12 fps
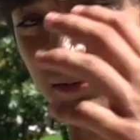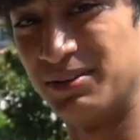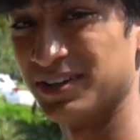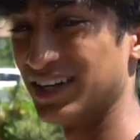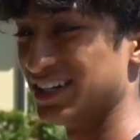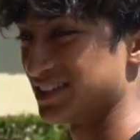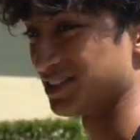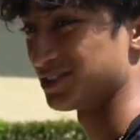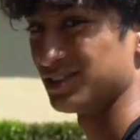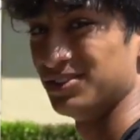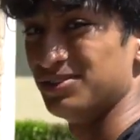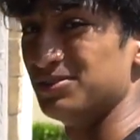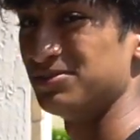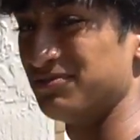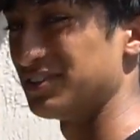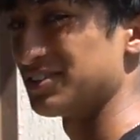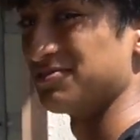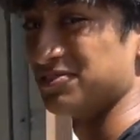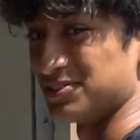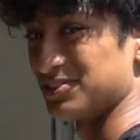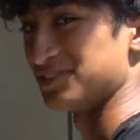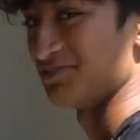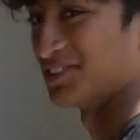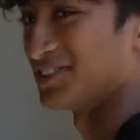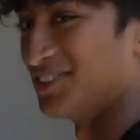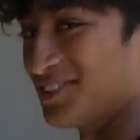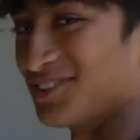Come on guys, I'll show you Fish and Florida's Fish and